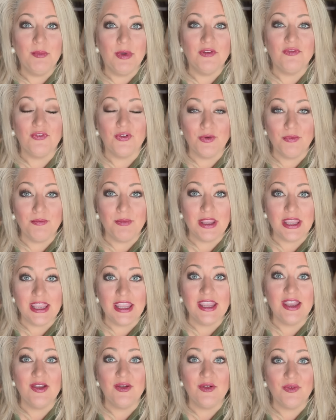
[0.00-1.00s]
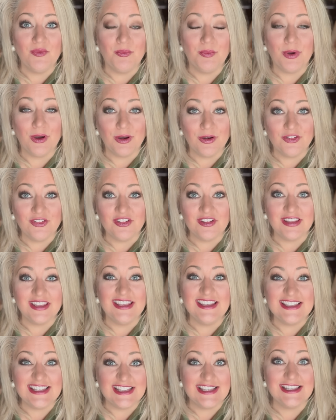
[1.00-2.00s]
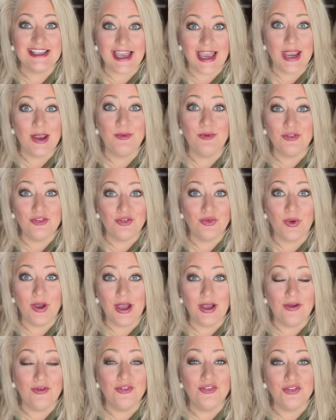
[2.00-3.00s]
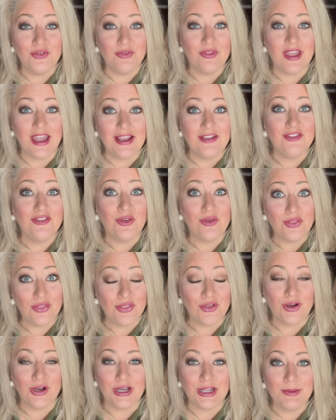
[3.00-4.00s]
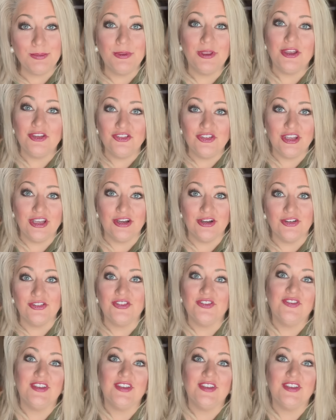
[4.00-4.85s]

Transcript: but for me personally, since I was 12, so that's 30 plus years of